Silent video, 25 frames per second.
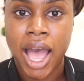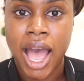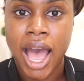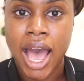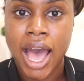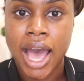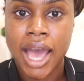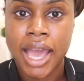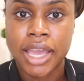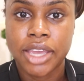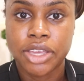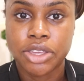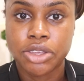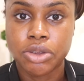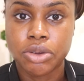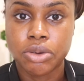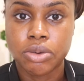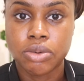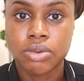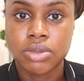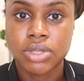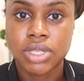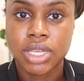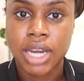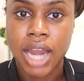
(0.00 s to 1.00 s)
I
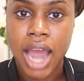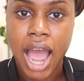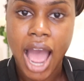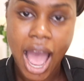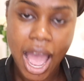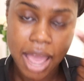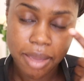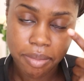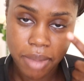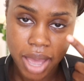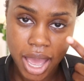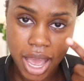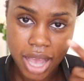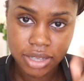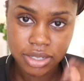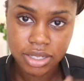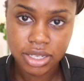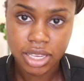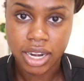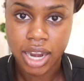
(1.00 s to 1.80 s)
use an eye mask,